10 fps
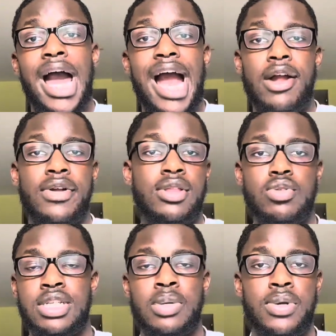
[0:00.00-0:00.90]
hiring
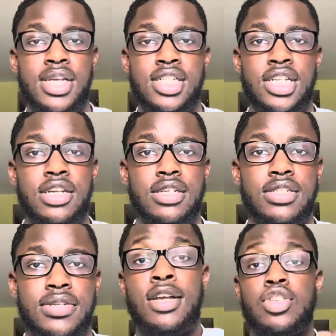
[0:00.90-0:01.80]
those network
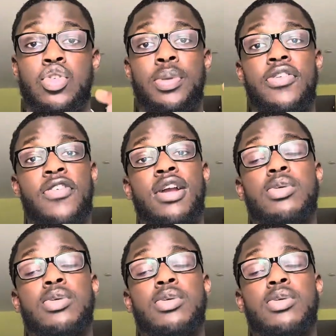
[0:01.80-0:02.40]
engineers to be frank